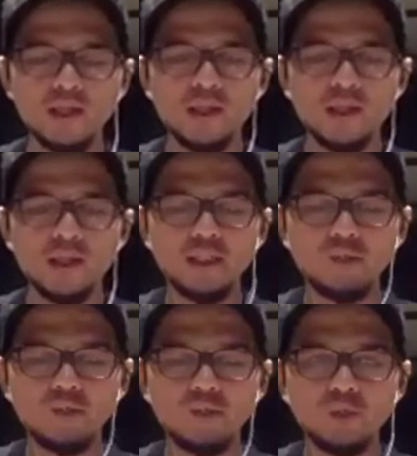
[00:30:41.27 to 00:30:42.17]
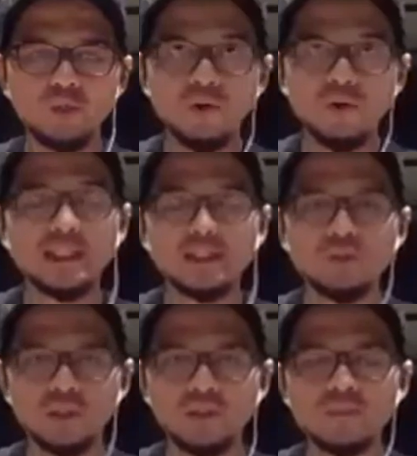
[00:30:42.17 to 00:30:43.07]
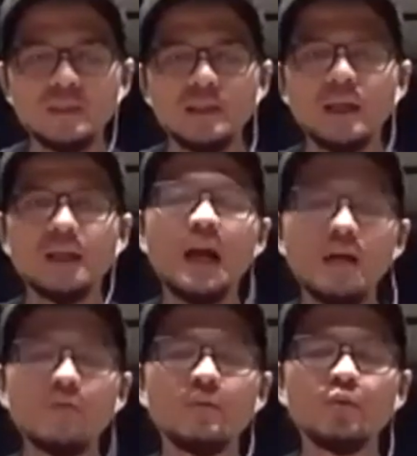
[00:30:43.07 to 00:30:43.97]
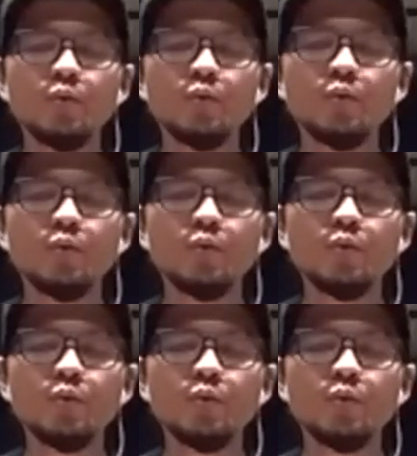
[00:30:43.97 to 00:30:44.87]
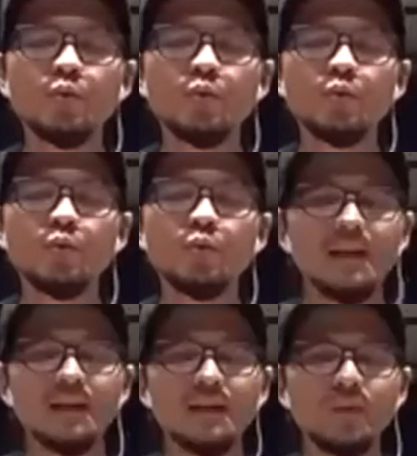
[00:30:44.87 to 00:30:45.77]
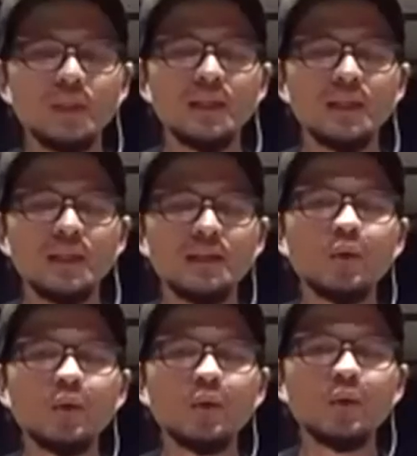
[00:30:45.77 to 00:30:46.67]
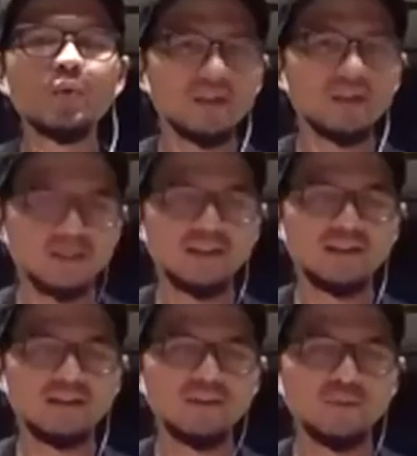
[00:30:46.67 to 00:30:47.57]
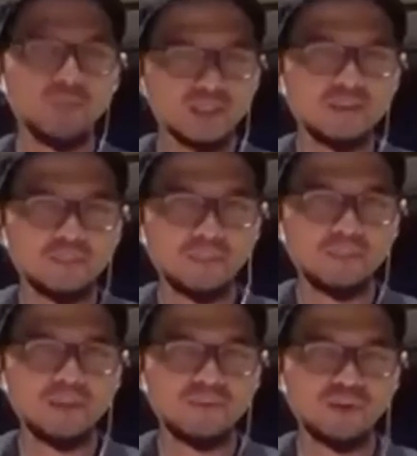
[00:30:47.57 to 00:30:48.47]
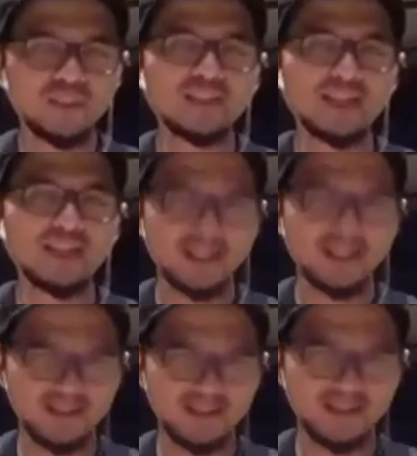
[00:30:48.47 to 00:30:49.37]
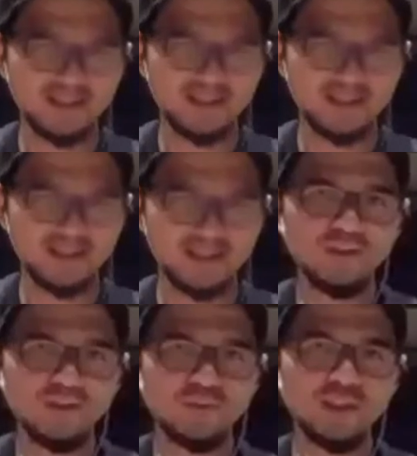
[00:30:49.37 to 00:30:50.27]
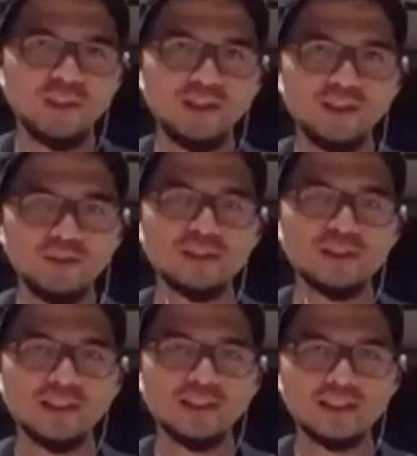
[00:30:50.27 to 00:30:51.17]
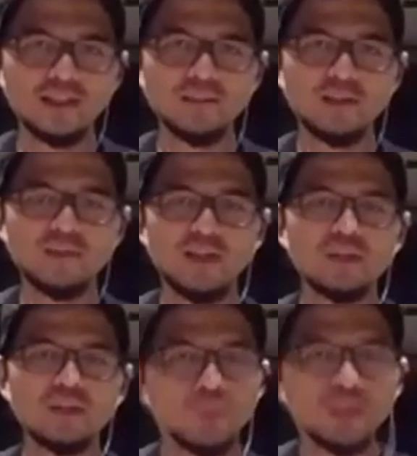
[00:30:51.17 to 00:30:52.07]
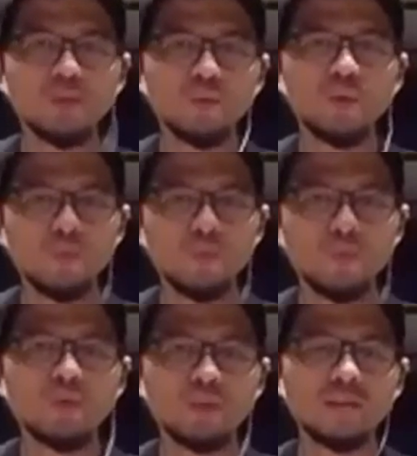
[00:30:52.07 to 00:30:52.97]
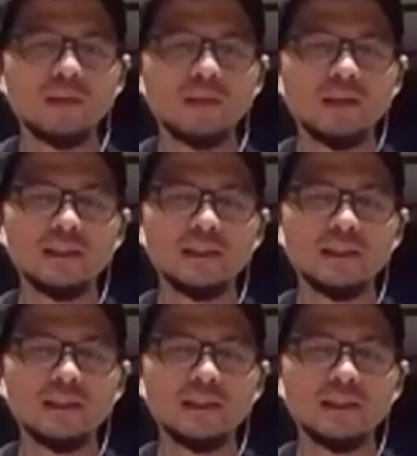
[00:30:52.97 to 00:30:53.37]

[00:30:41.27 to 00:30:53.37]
it will be more related to them. And how do we that? We work with the people from that religion. So if we use the Islamic values, we work with the